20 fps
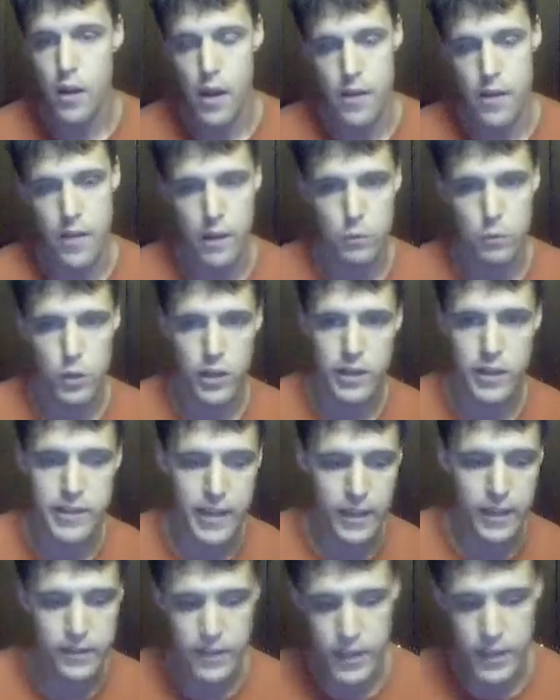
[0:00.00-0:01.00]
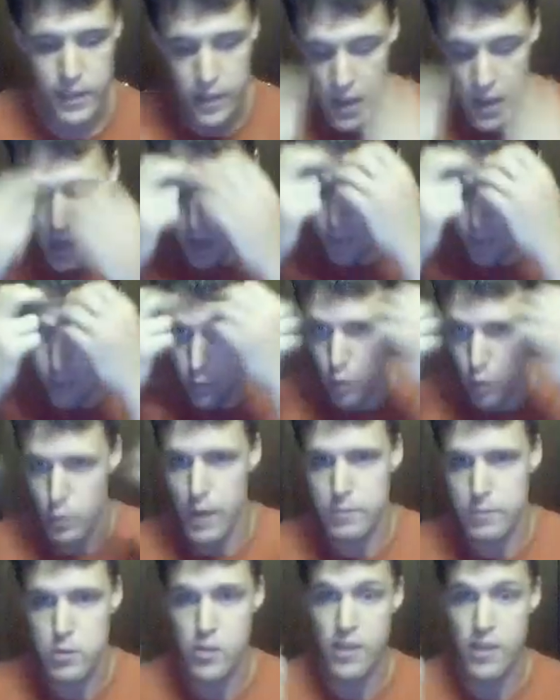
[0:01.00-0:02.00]
Then we're going to take the, what are we
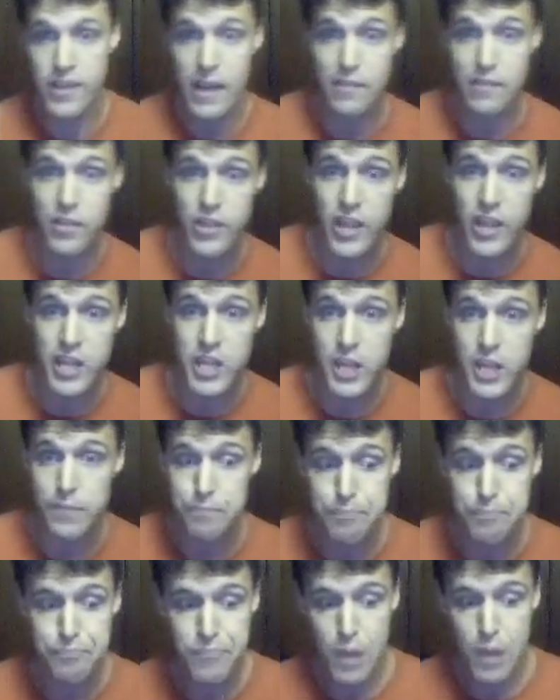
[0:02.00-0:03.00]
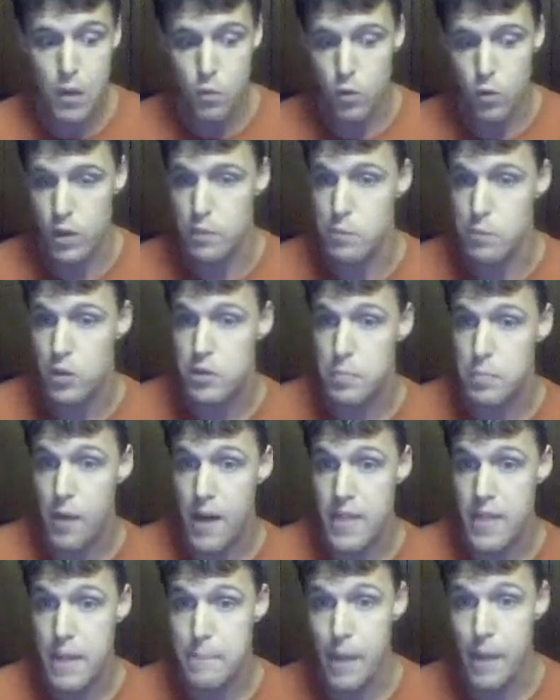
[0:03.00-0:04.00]
up to? The seventh digit. We're going to
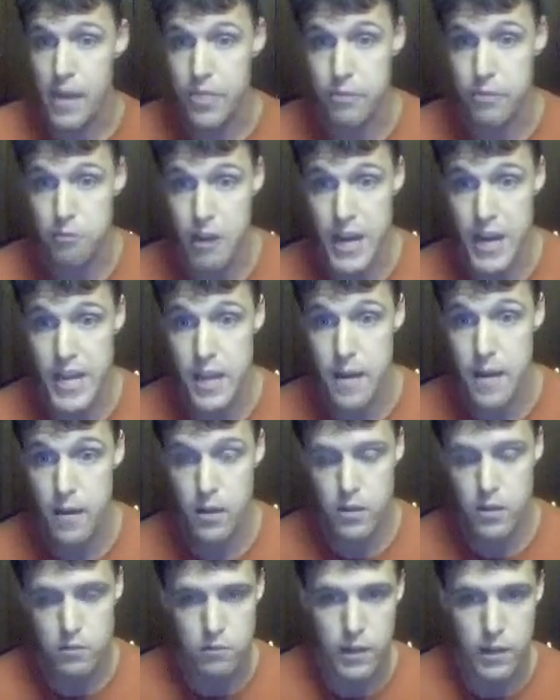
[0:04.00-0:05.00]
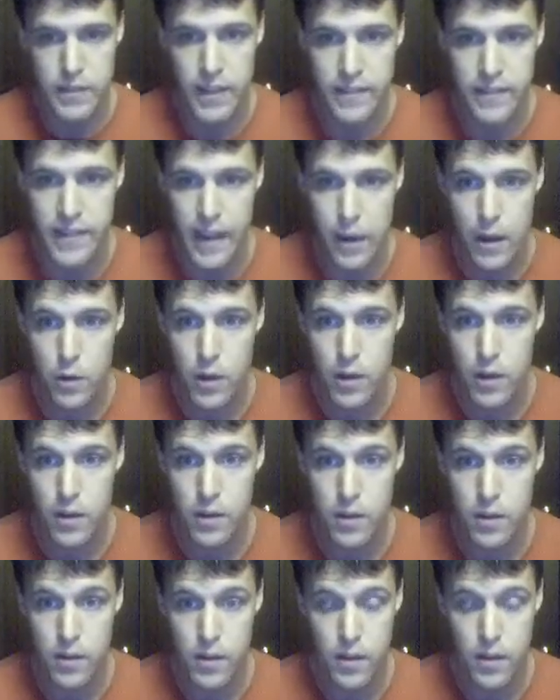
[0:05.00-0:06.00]
multiply that by 3. Write that down.
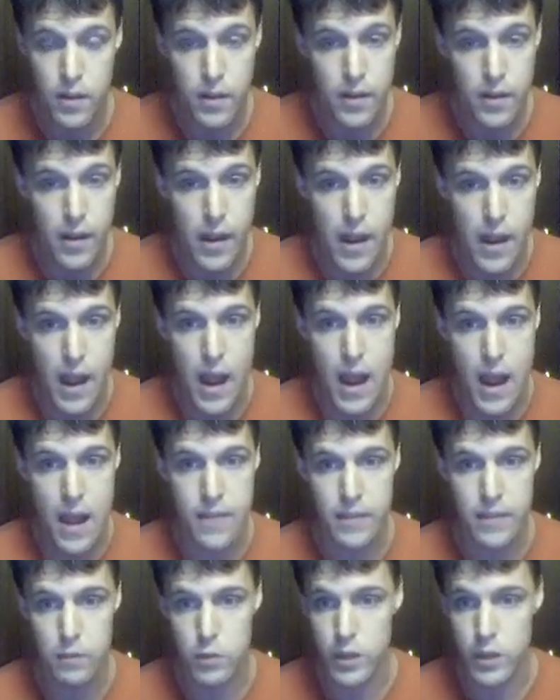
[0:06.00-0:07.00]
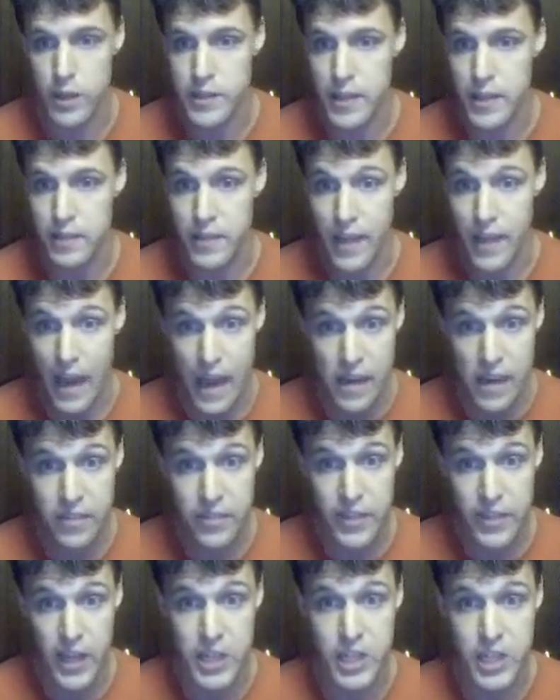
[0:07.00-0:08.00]
And then we're going to take the
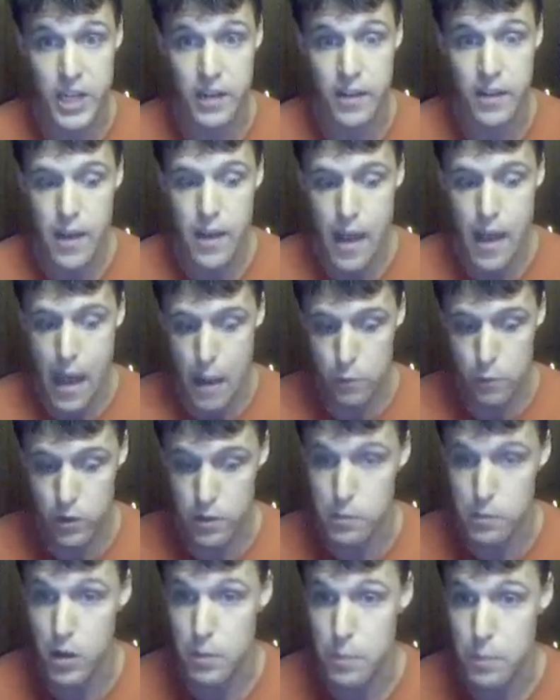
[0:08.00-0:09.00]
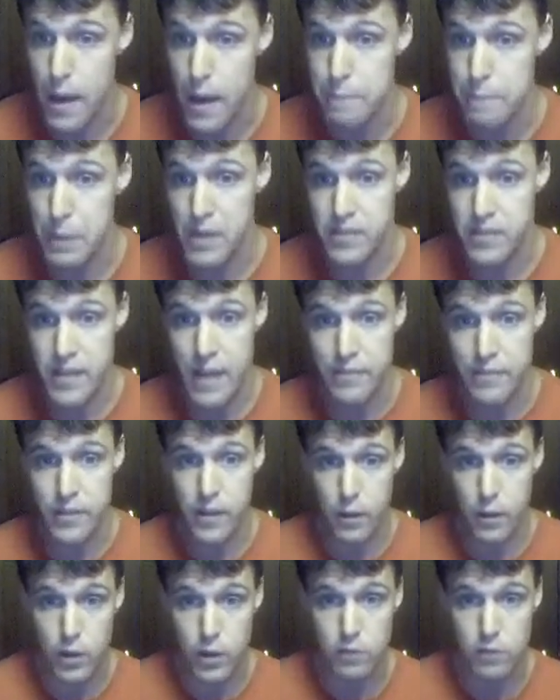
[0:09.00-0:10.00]
eighth digit, and we're going to multiply it by 7,
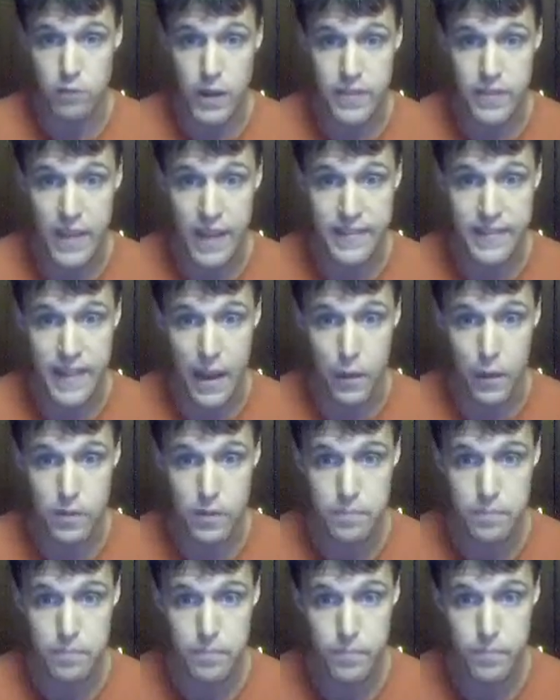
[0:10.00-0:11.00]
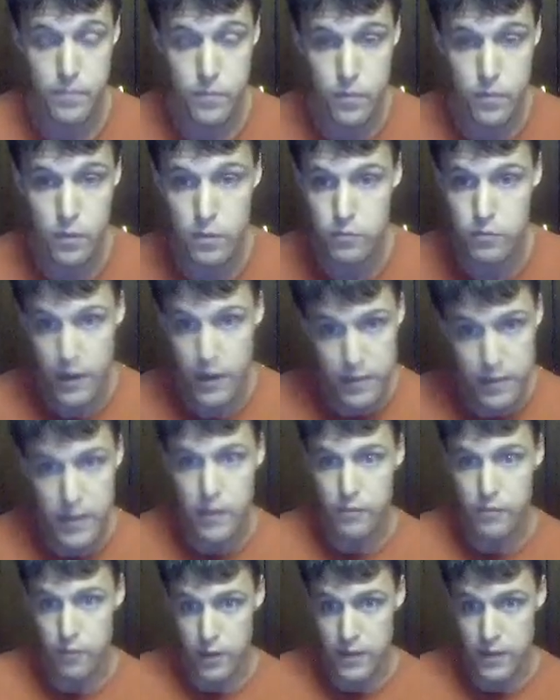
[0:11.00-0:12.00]
and we're going to write that down.
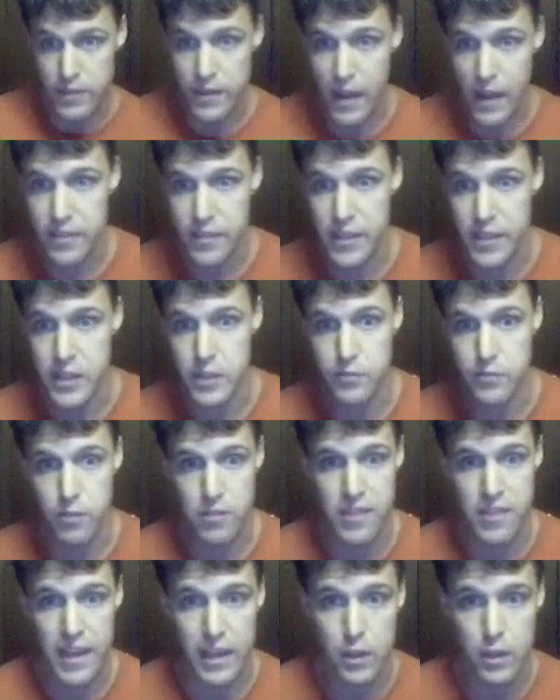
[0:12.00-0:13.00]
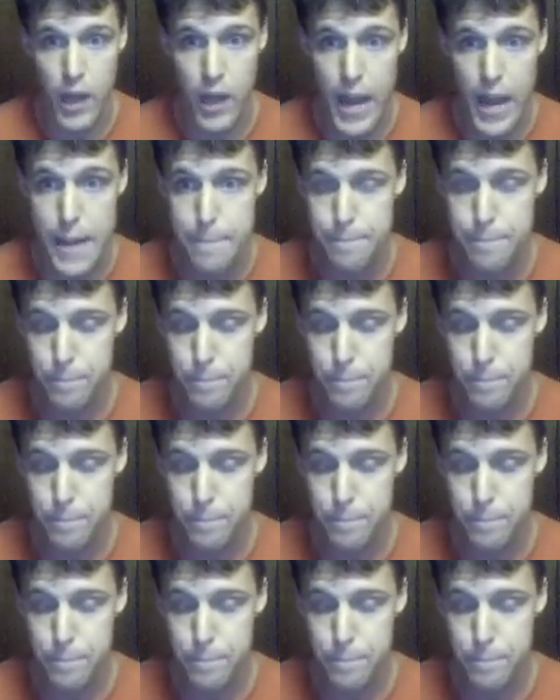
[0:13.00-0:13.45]
Forget the ninth digit for a second, okay?